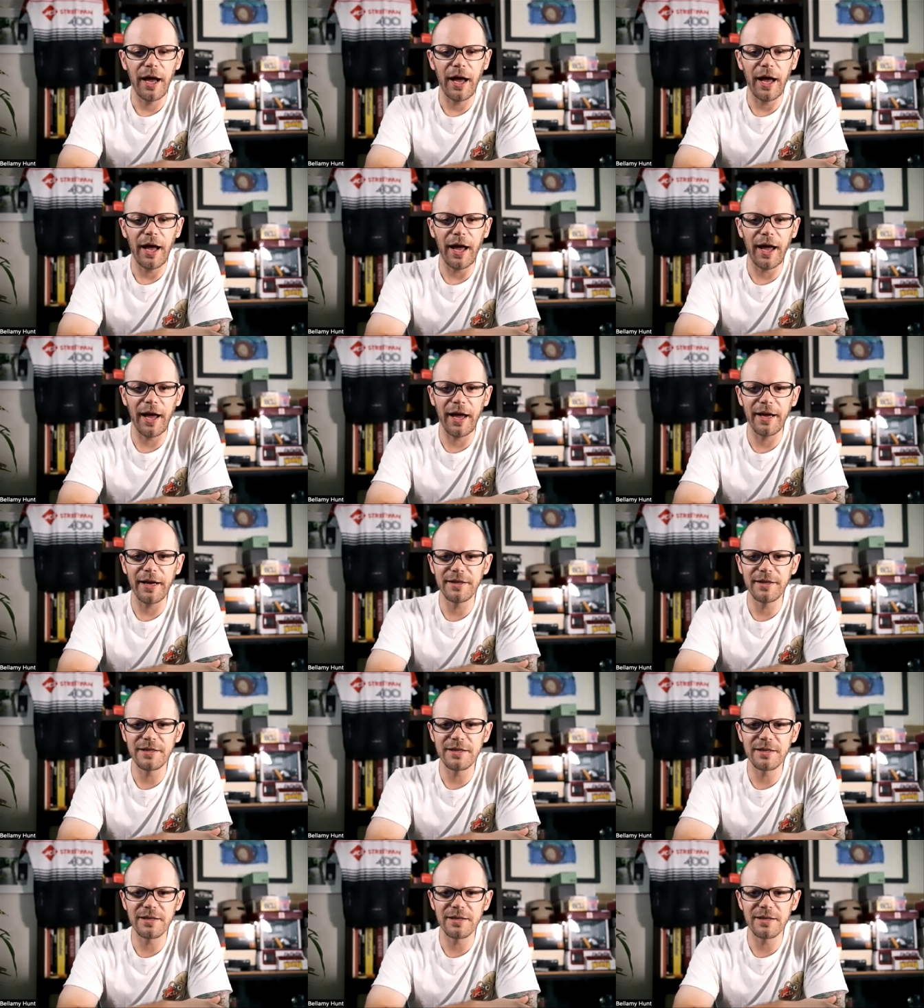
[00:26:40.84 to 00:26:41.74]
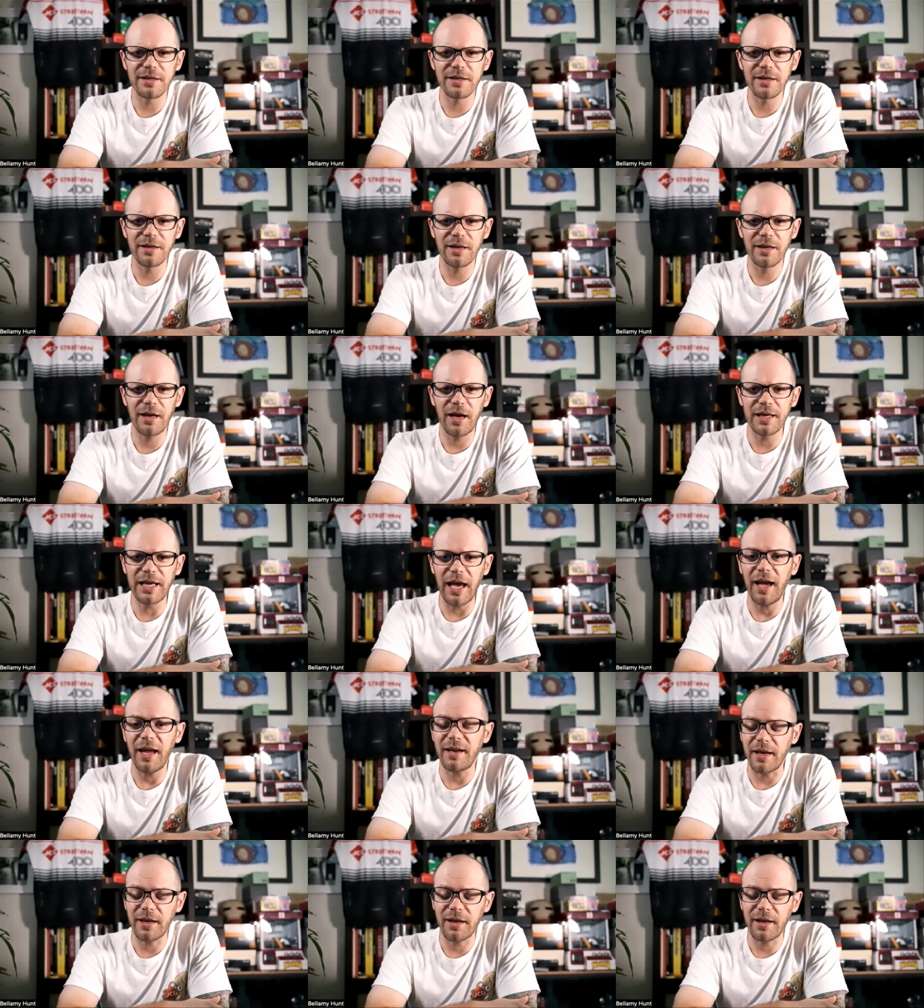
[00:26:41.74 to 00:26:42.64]
and
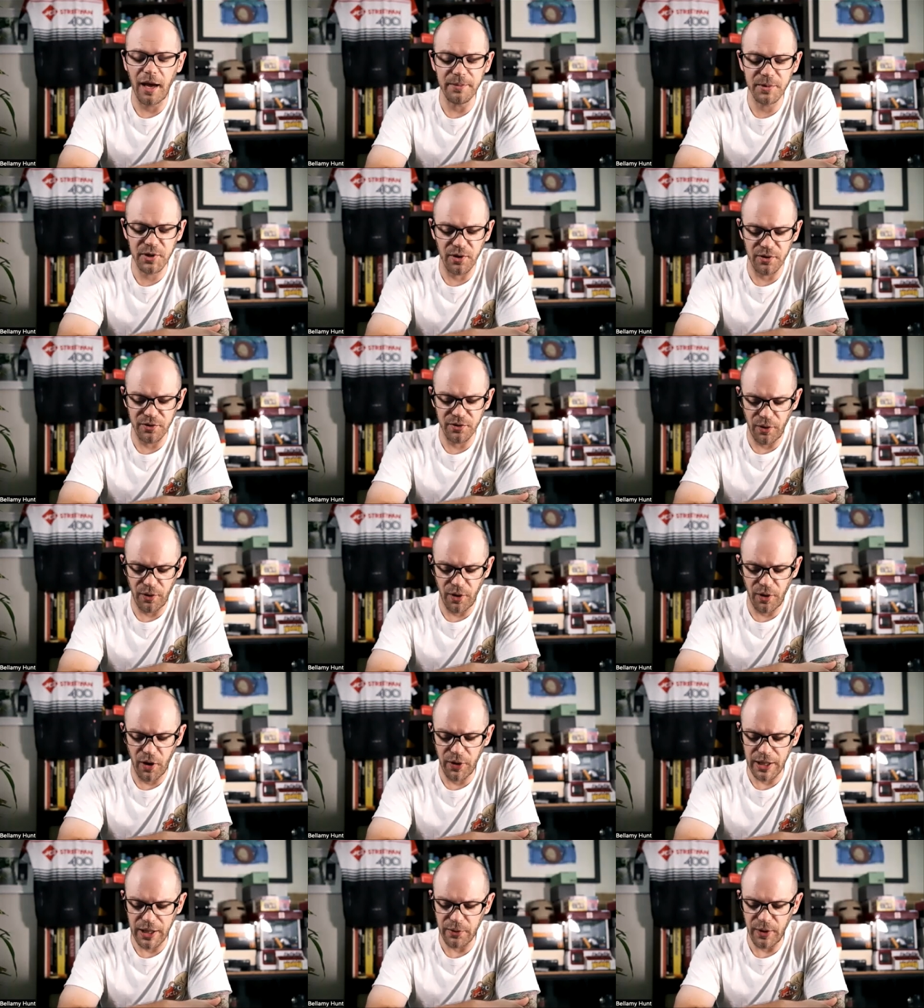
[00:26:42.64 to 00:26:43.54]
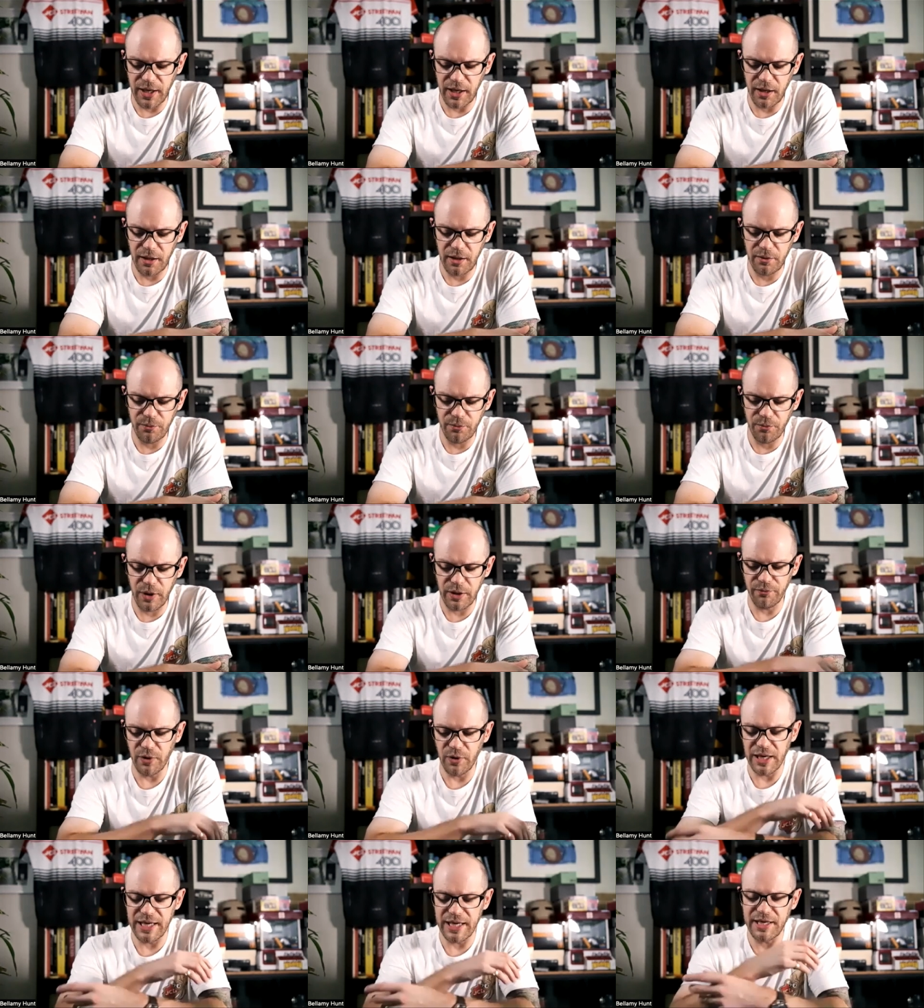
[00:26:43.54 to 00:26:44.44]
again, it kept on growing. We we
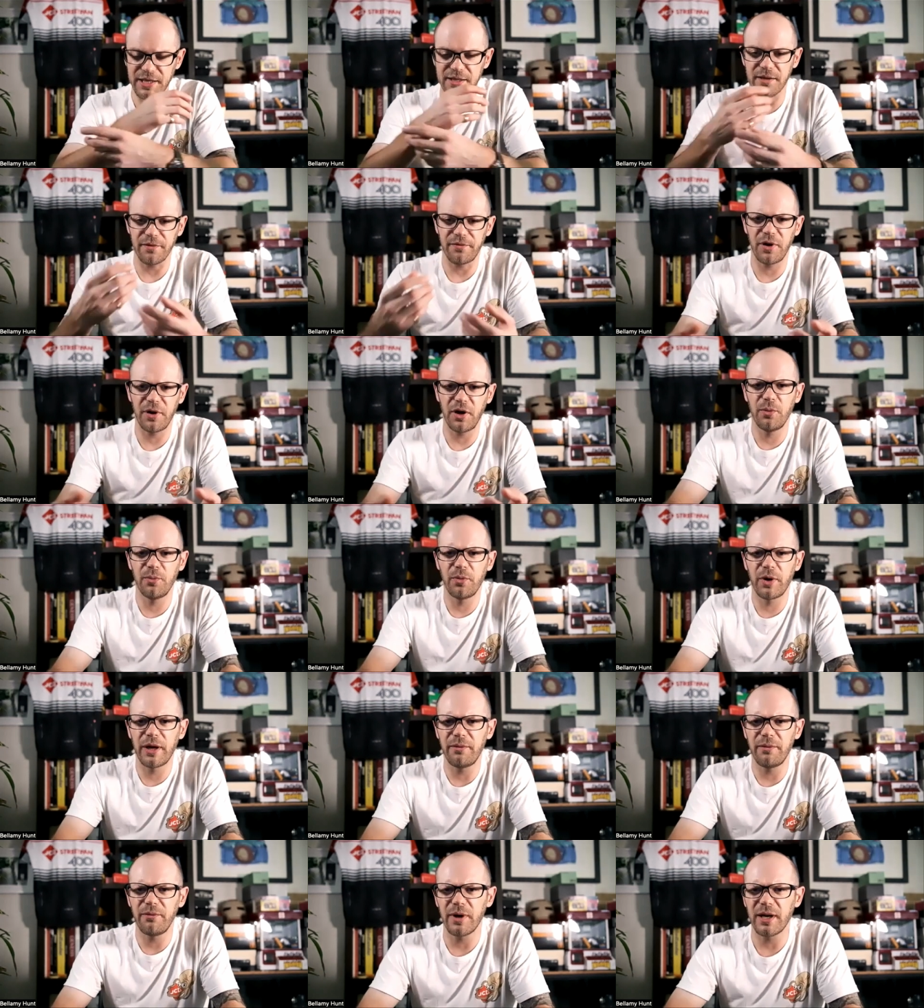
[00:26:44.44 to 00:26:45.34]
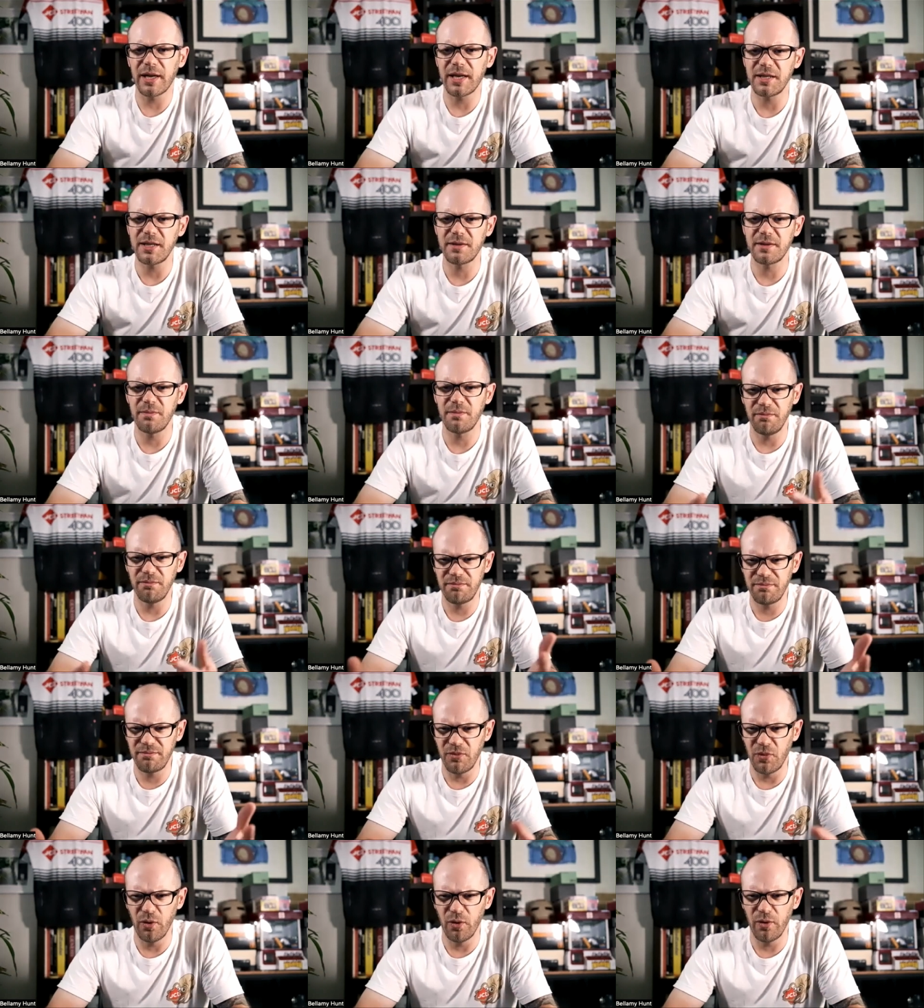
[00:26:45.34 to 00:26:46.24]
released the film, we released
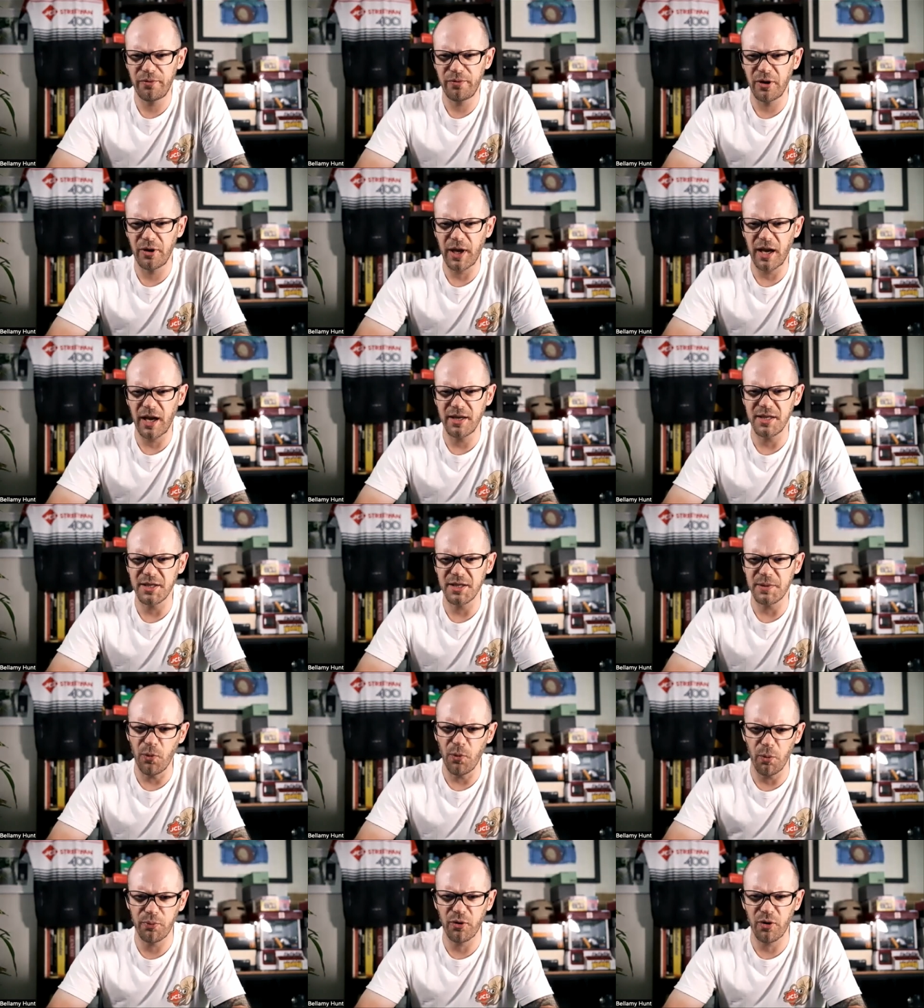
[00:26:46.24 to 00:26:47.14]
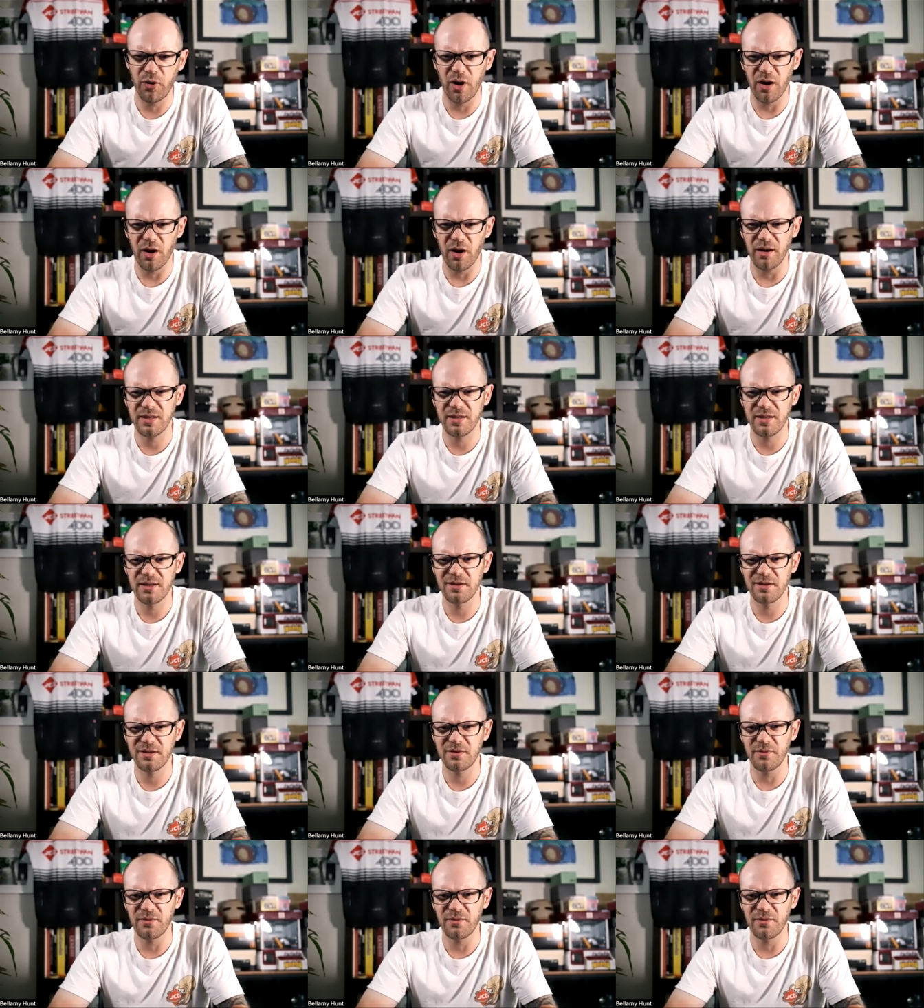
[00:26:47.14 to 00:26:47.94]
more film cases, more products.